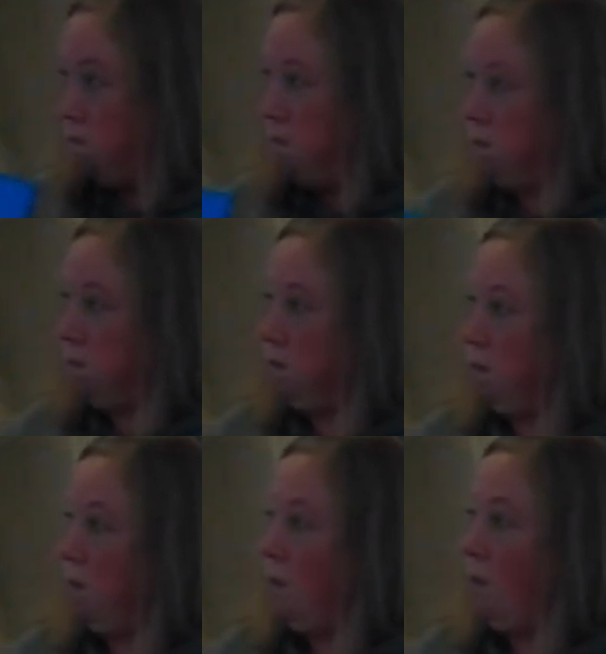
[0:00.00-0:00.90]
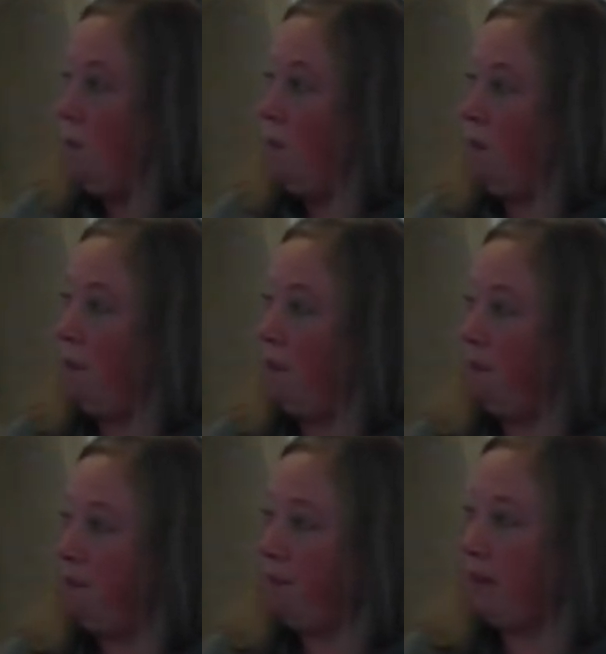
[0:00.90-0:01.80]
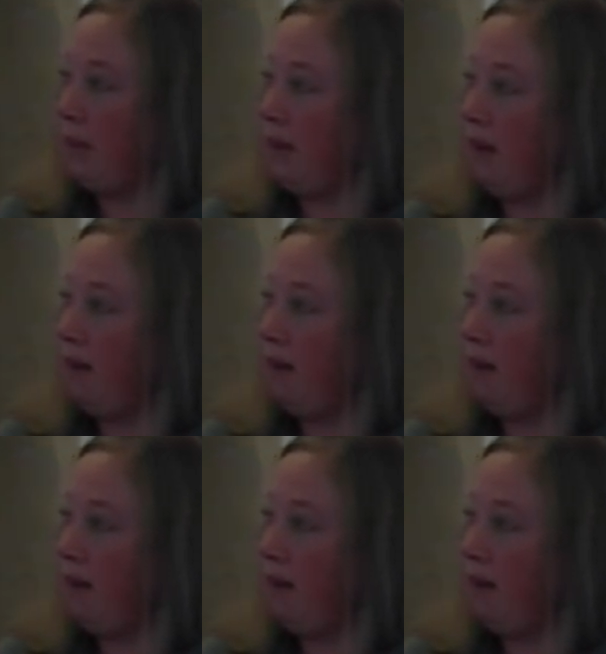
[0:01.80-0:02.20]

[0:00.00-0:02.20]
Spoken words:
[no speech]